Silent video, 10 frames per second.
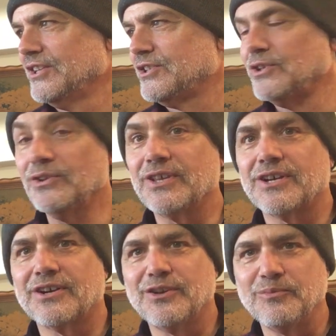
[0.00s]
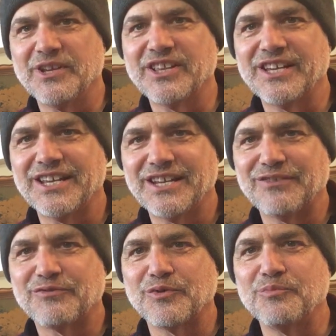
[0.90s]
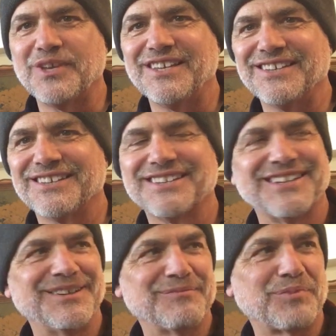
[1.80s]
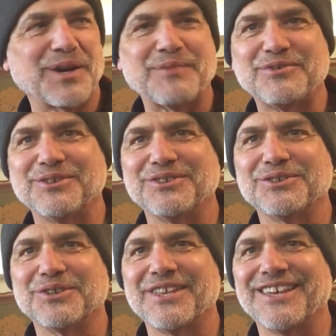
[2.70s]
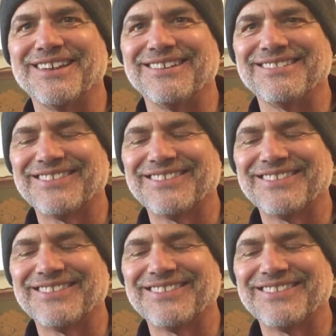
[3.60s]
two that are humiliating for me, and perhaps you'll enjoy that.